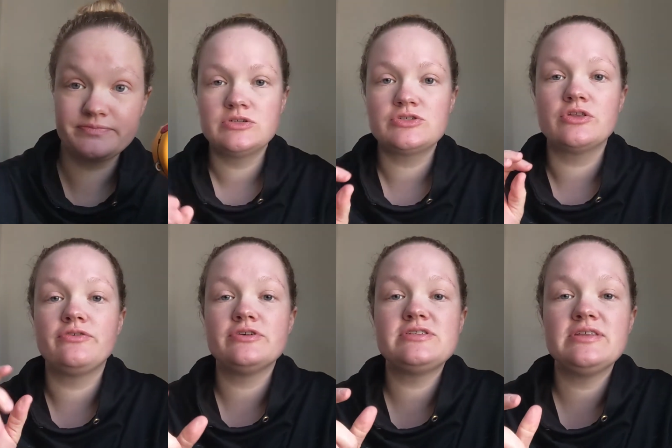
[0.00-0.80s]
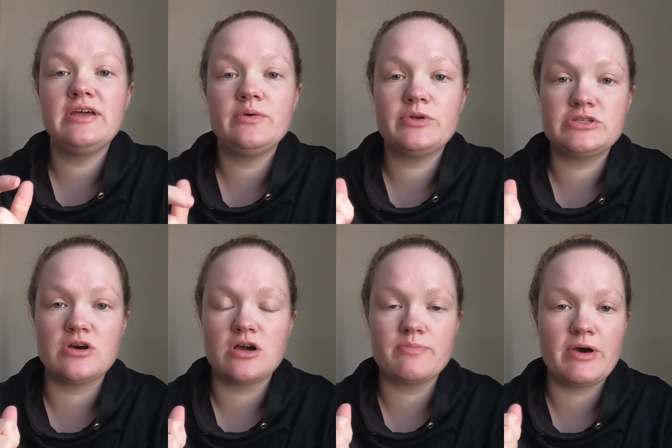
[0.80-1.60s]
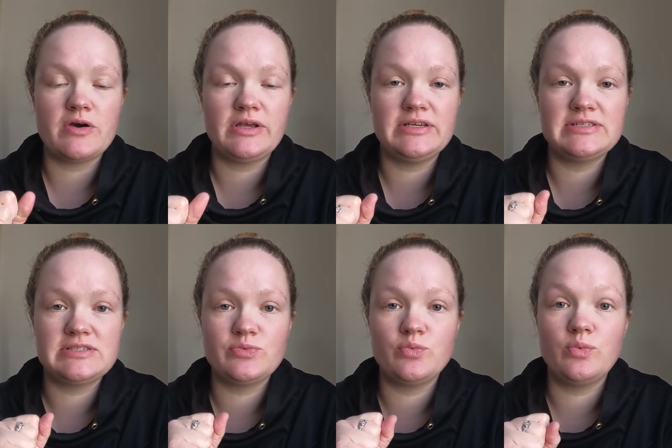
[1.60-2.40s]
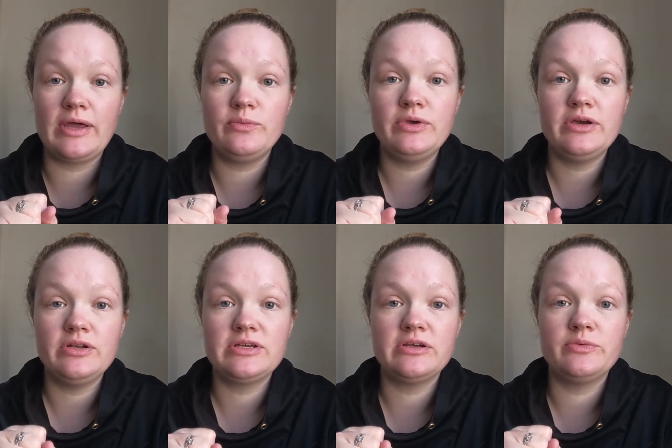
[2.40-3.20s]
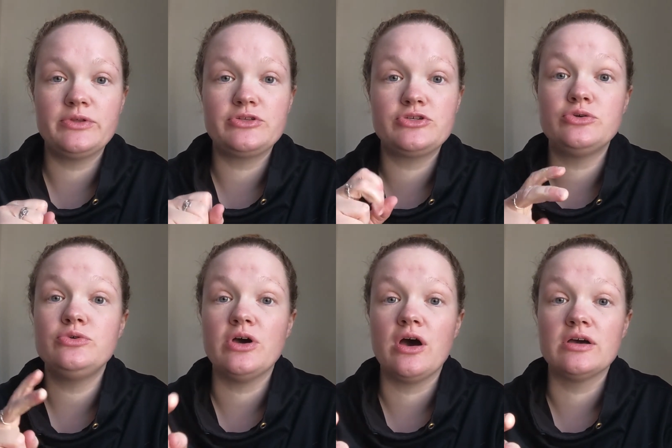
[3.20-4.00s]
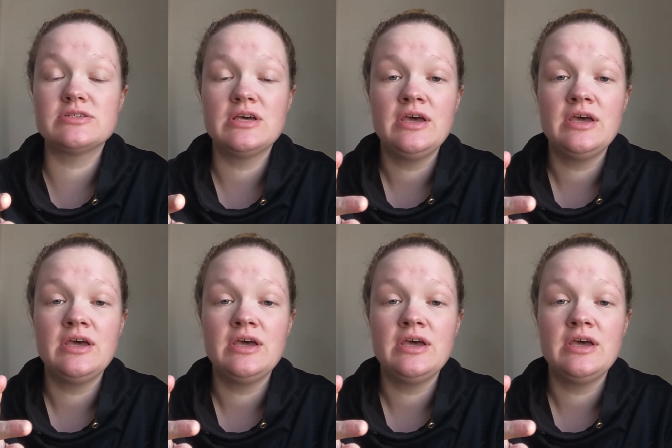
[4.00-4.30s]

So the first thing that I want to talk about is when we are dealing with 2 dogs,